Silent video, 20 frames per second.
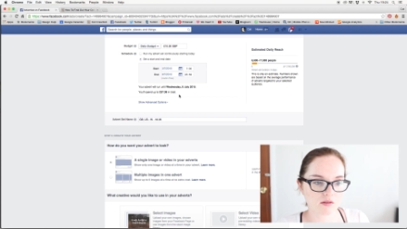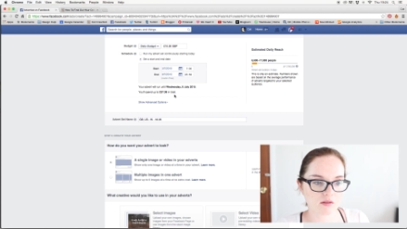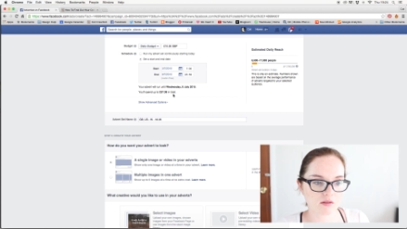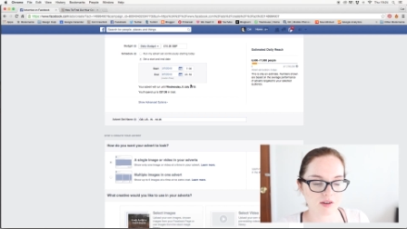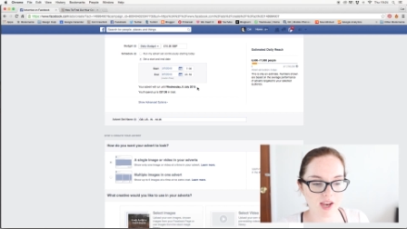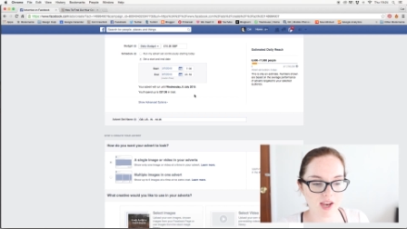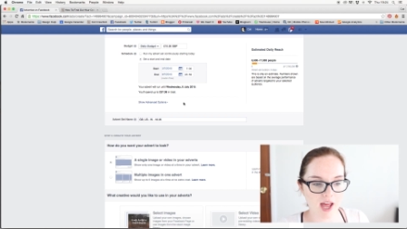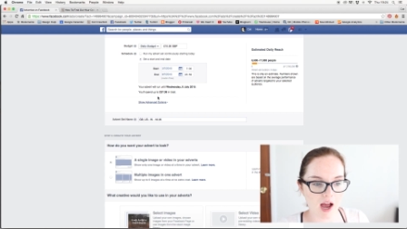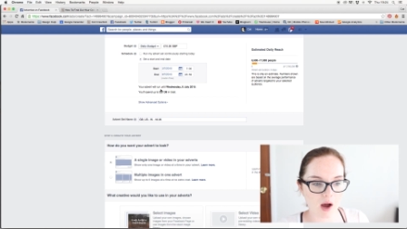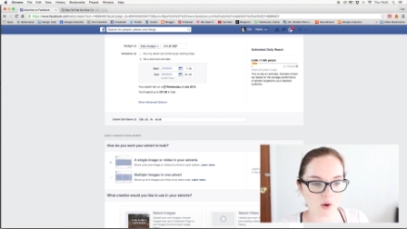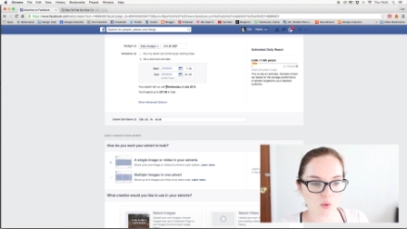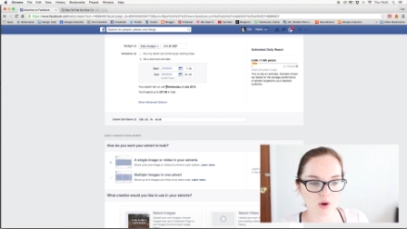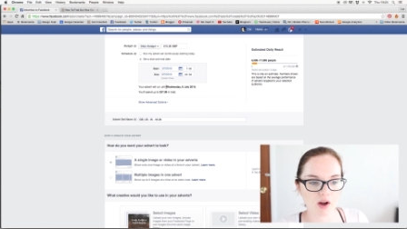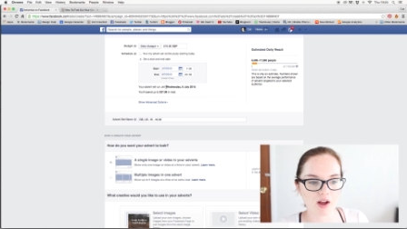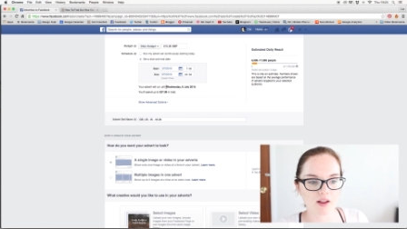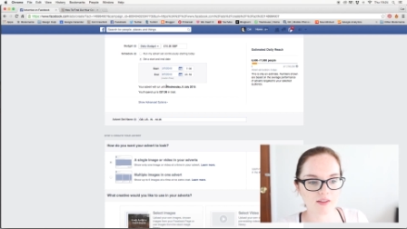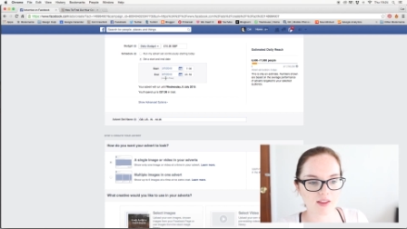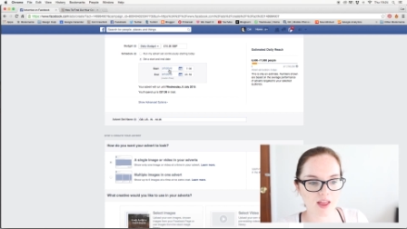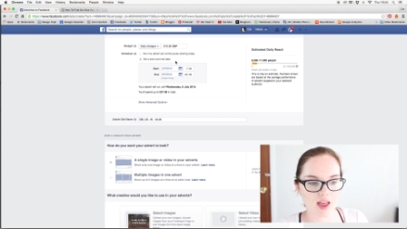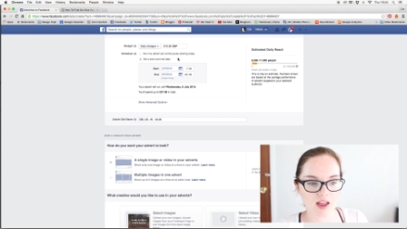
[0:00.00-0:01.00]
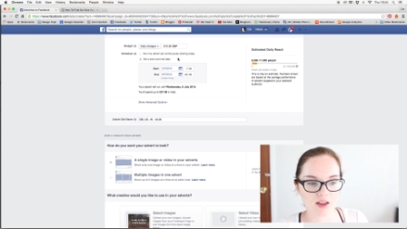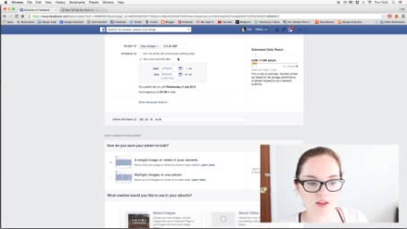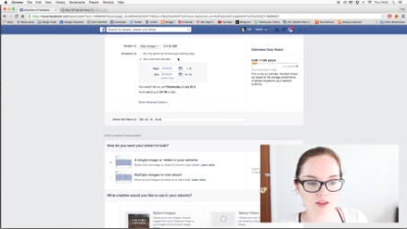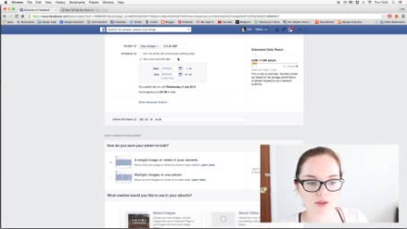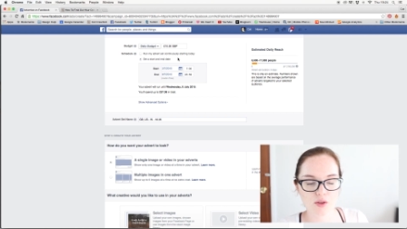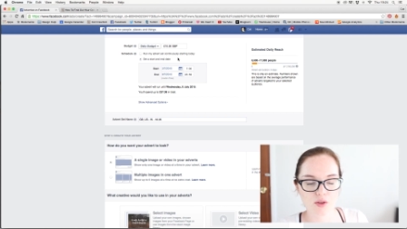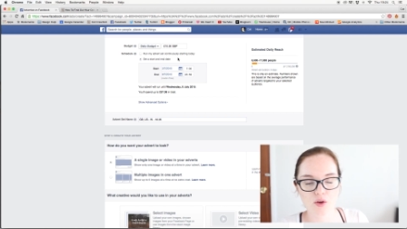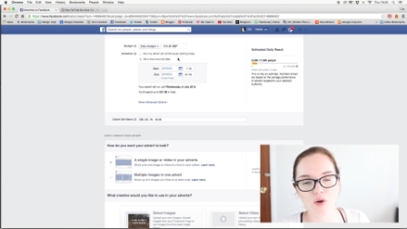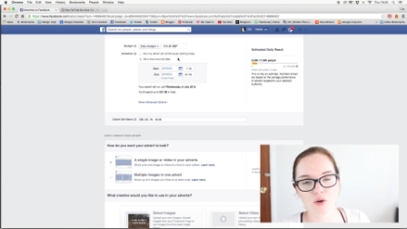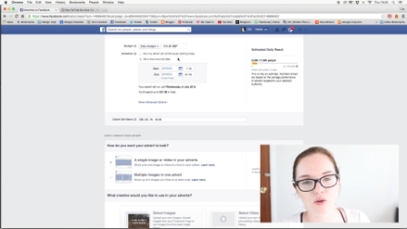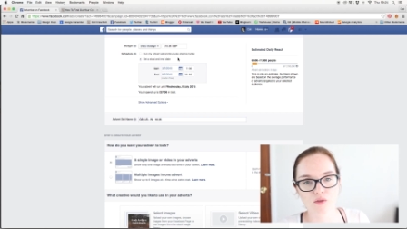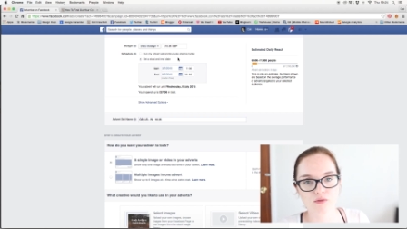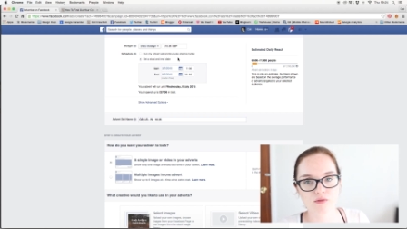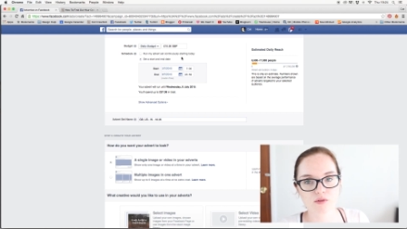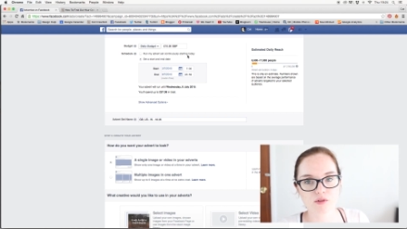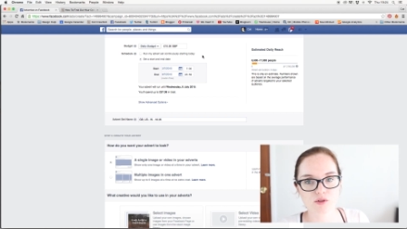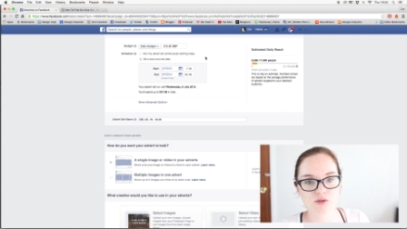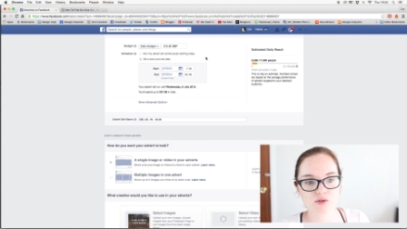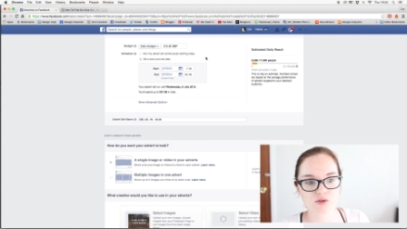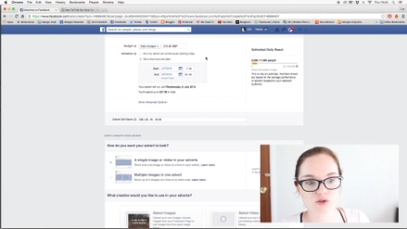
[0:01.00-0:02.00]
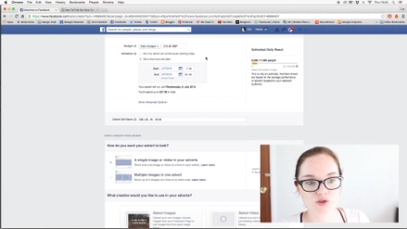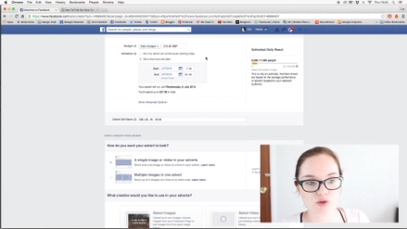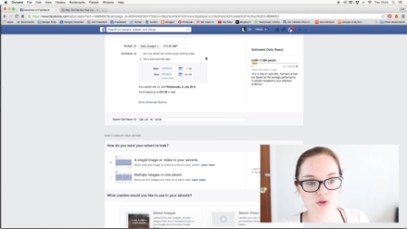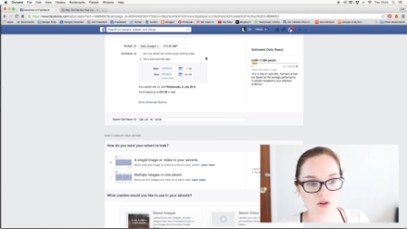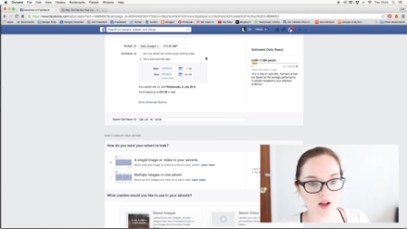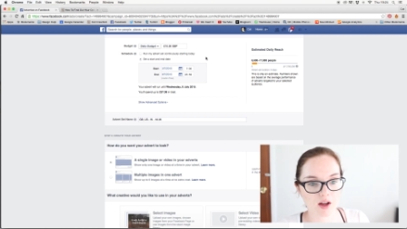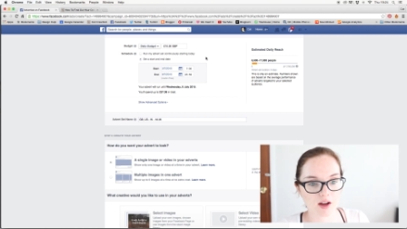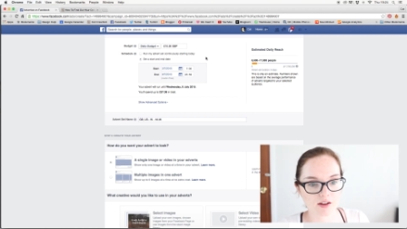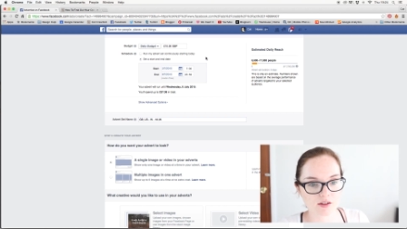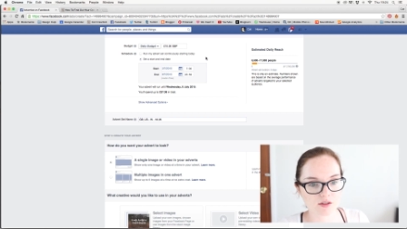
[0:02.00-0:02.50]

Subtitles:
now and the 8th of July.